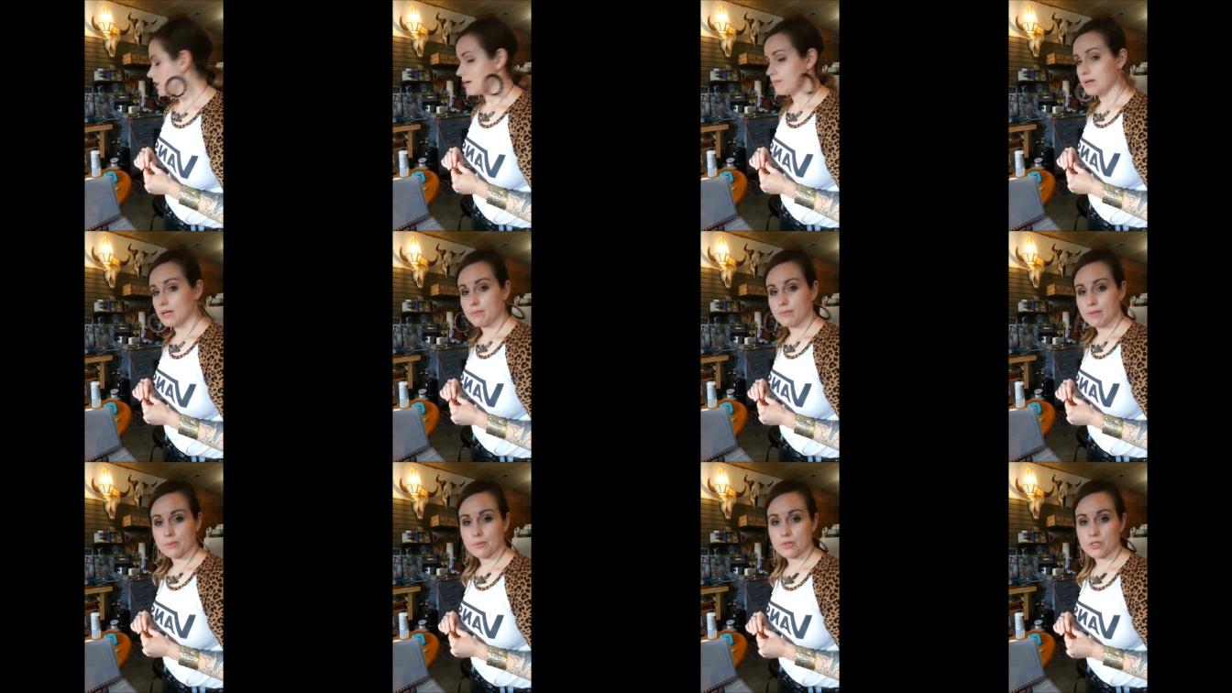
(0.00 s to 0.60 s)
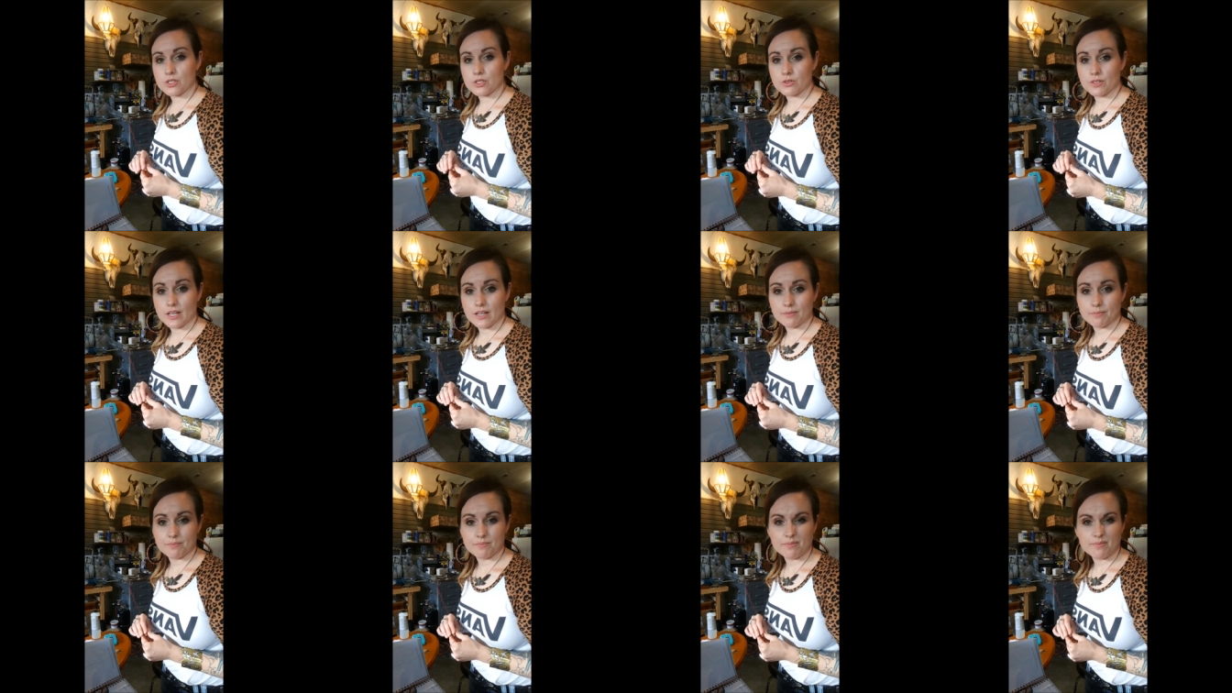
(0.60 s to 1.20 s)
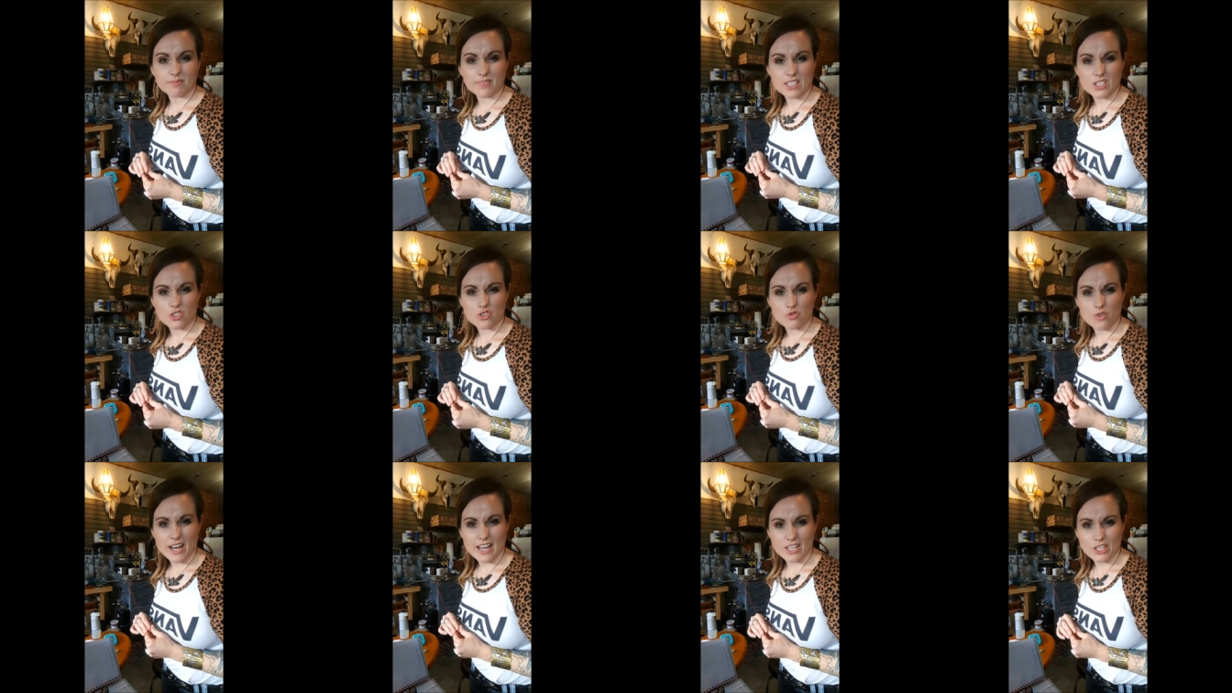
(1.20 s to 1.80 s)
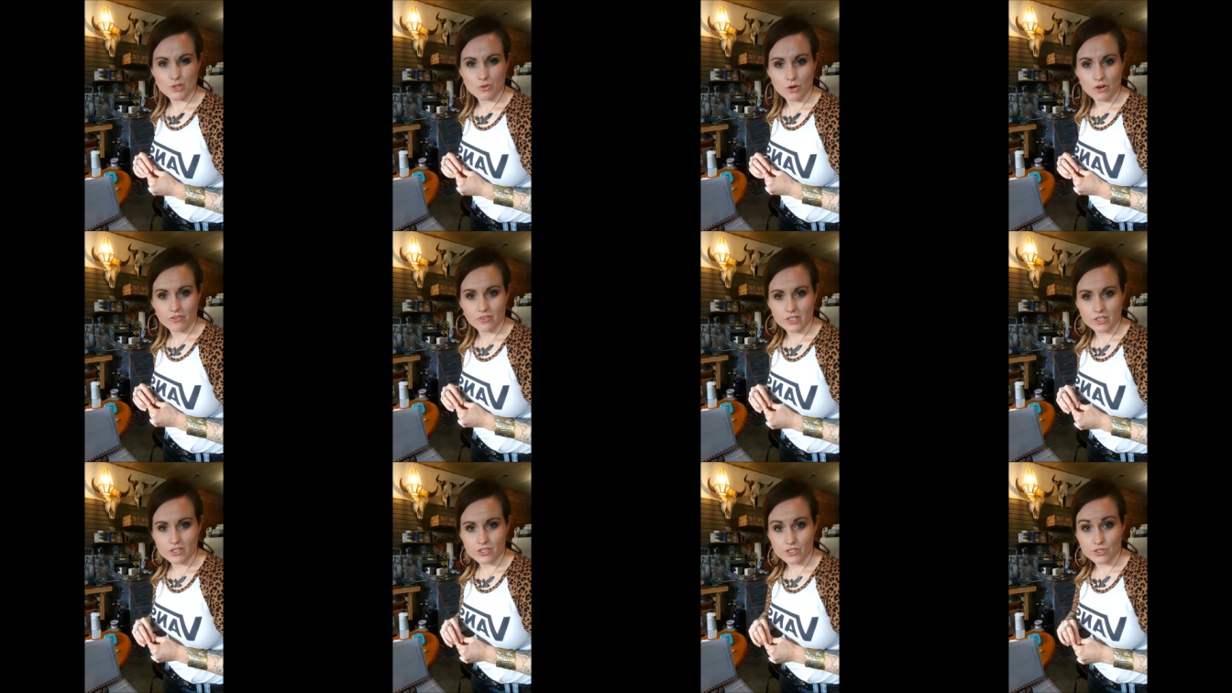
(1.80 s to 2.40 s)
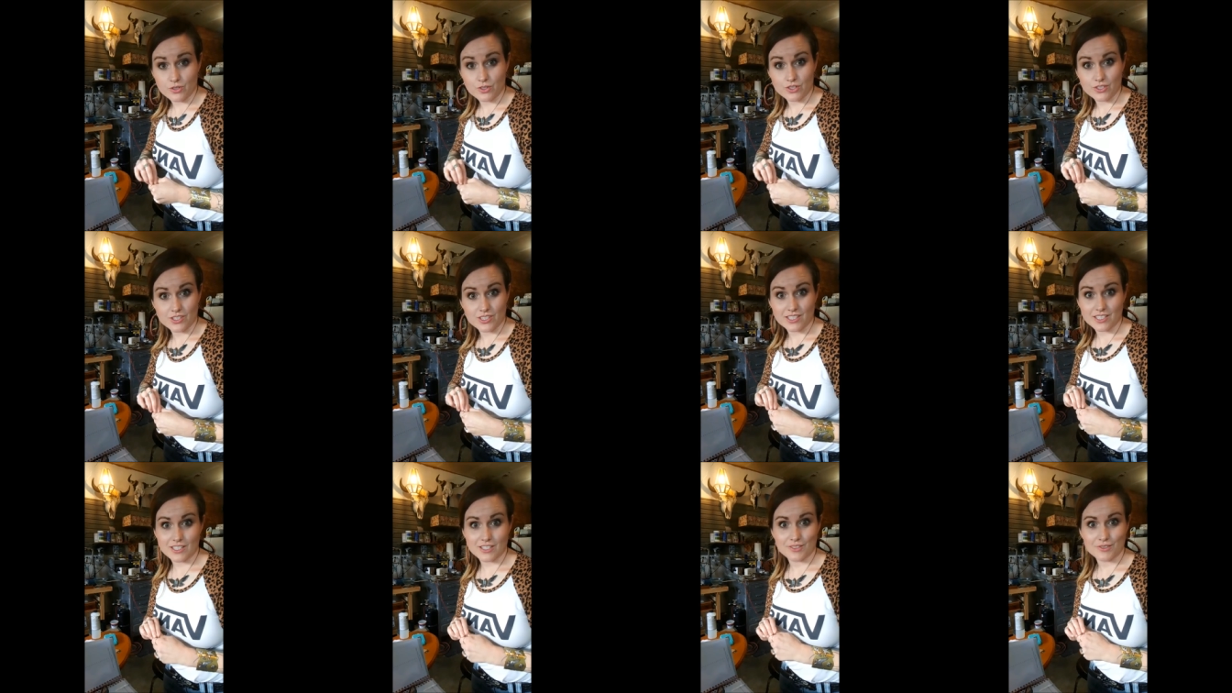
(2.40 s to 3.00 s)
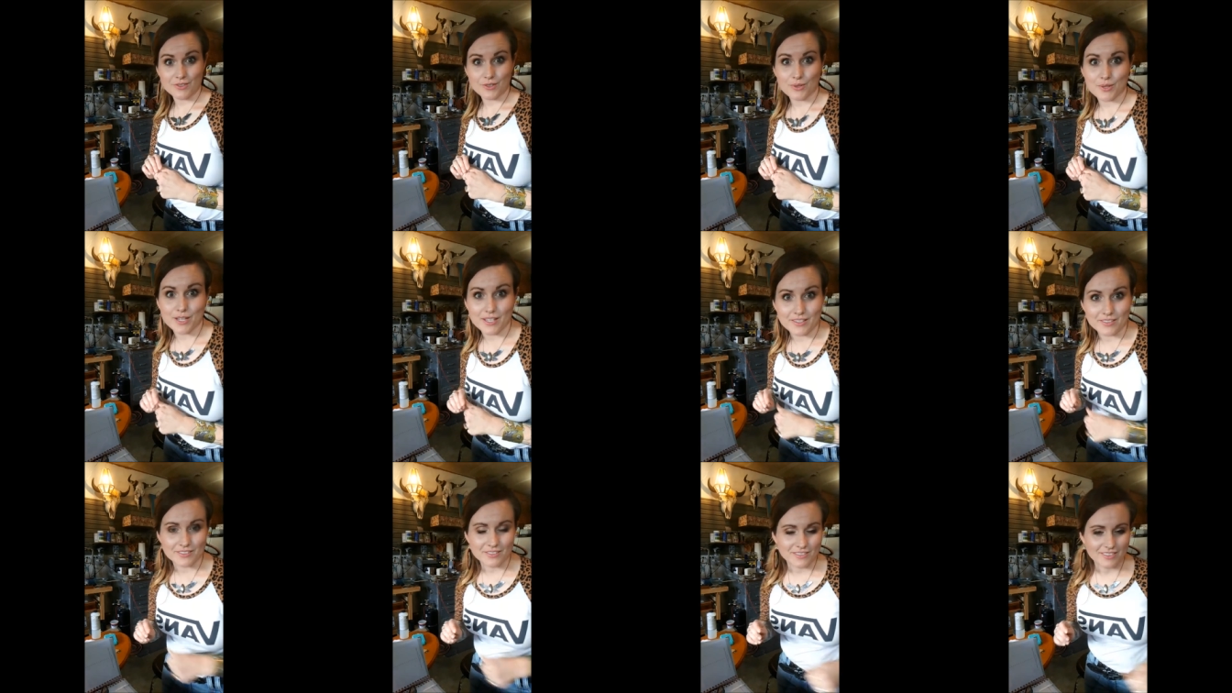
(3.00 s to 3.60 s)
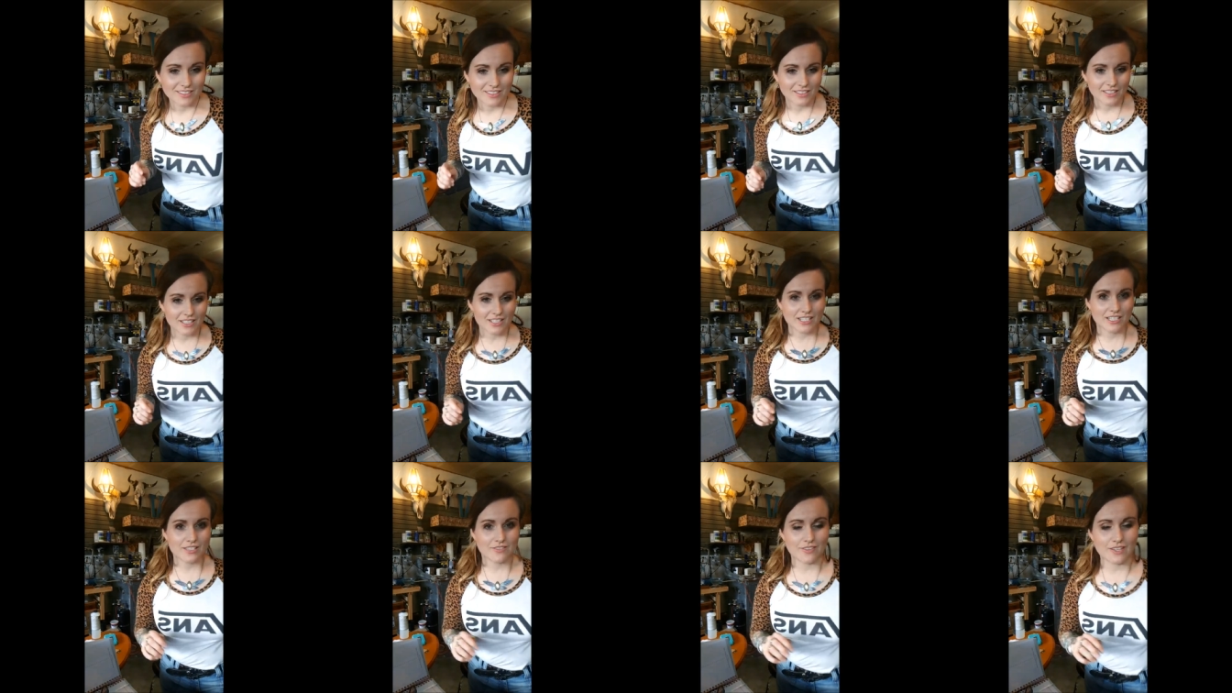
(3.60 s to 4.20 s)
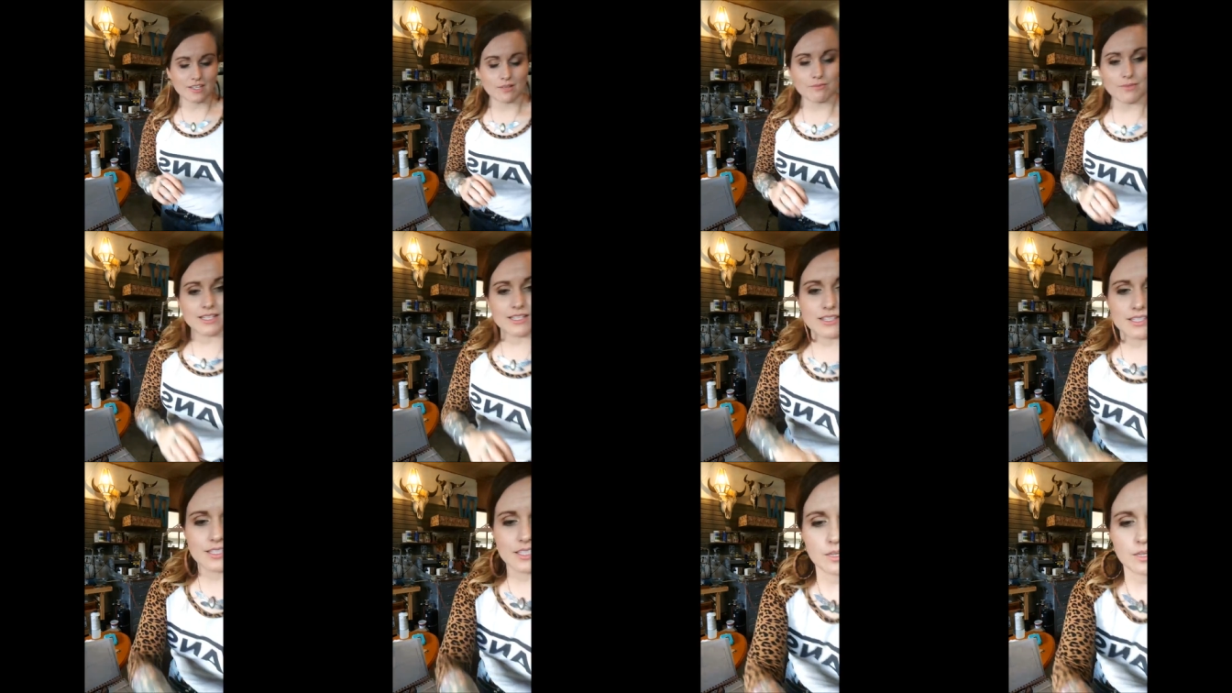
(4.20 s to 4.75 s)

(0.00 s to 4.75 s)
I might be able to do that. Let's drag you over there so you can see, okay? Let's see if I can make this